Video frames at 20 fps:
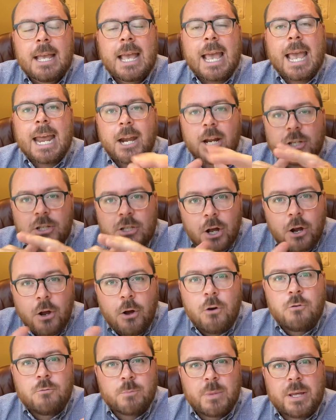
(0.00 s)
And
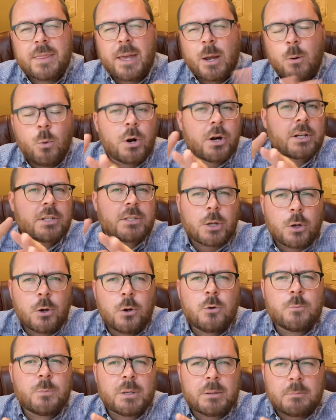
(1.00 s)
atonement, that word
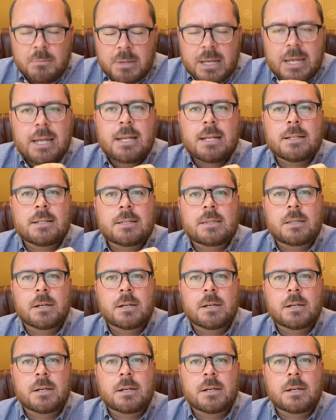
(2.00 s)
atonement means